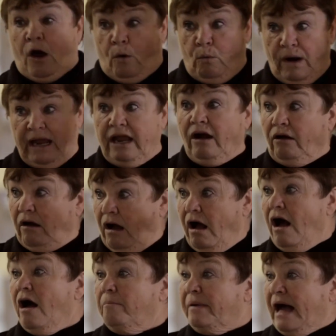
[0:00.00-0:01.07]
we are
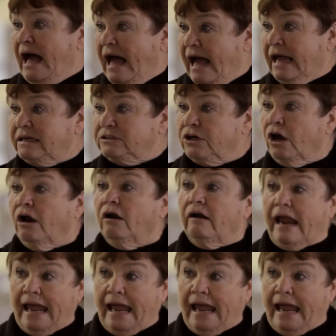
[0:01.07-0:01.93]
all behind her